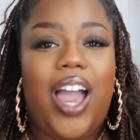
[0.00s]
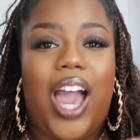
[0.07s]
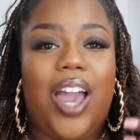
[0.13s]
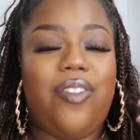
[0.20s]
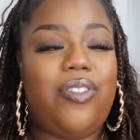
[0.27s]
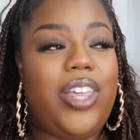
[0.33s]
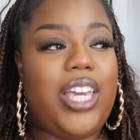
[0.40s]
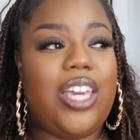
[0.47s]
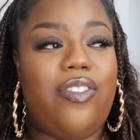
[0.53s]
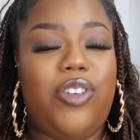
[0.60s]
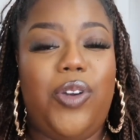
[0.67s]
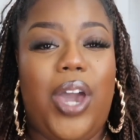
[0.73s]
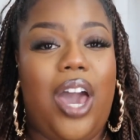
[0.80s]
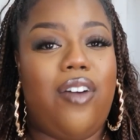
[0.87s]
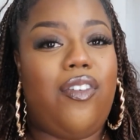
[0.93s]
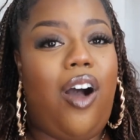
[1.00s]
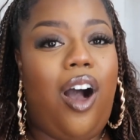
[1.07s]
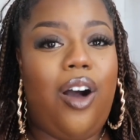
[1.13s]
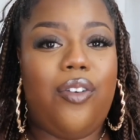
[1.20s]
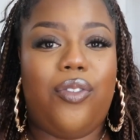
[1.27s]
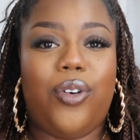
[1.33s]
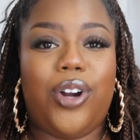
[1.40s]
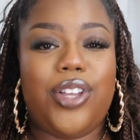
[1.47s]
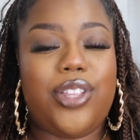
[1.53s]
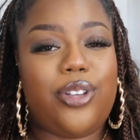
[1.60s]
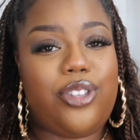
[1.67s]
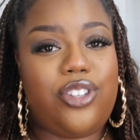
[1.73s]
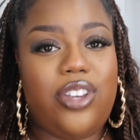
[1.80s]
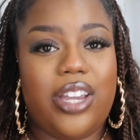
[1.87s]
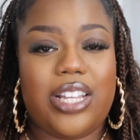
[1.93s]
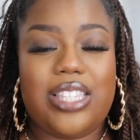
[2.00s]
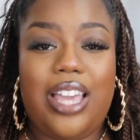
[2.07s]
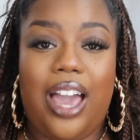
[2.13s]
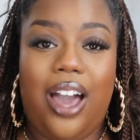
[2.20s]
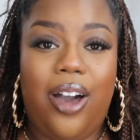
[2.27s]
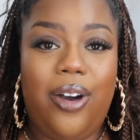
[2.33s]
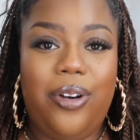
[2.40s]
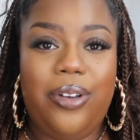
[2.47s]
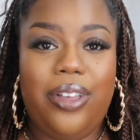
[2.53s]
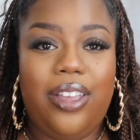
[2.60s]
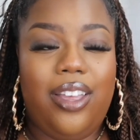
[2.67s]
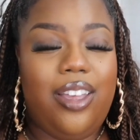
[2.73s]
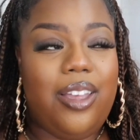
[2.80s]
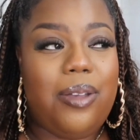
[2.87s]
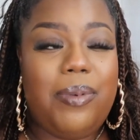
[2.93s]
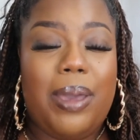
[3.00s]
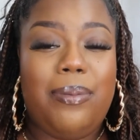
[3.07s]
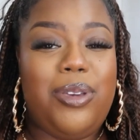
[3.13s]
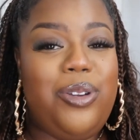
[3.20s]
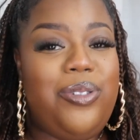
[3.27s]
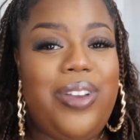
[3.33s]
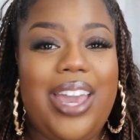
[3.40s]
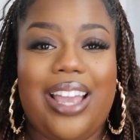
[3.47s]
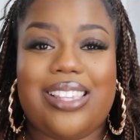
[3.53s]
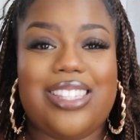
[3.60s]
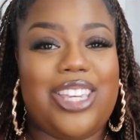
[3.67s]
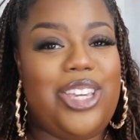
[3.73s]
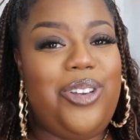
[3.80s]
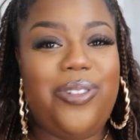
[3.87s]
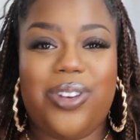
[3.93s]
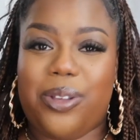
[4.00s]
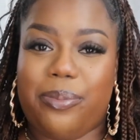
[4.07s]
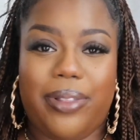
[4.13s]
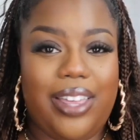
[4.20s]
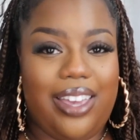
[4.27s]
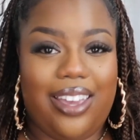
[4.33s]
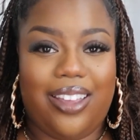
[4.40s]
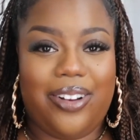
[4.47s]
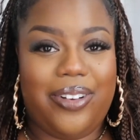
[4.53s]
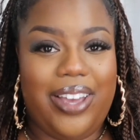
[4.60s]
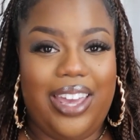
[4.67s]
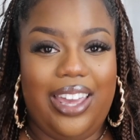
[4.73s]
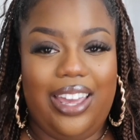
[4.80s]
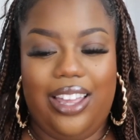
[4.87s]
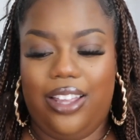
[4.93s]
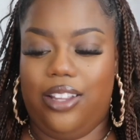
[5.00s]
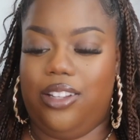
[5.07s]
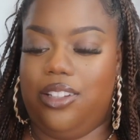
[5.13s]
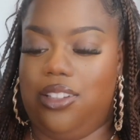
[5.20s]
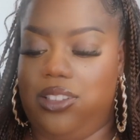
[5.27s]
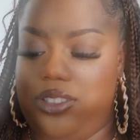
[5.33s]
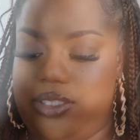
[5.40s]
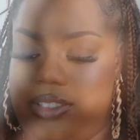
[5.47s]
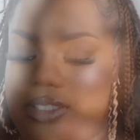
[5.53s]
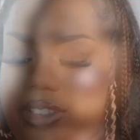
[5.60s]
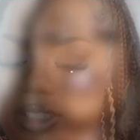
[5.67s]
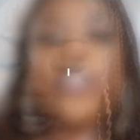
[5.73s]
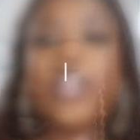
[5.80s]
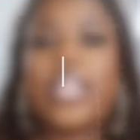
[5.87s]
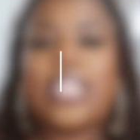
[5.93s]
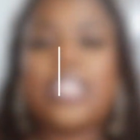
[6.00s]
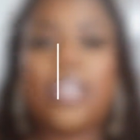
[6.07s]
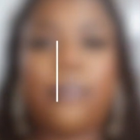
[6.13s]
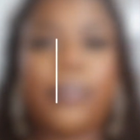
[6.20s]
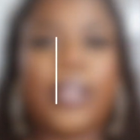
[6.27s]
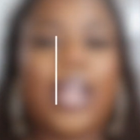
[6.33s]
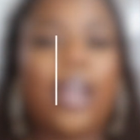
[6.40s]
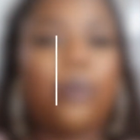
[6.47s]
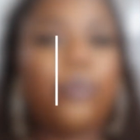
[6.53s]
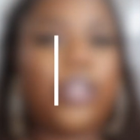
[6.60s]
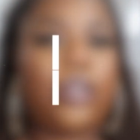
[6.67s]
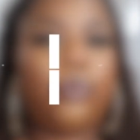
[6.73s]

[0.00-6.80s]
I feel like if you have all 4 of those checked out, baby, you executing the plan, okay? So another great tip that I really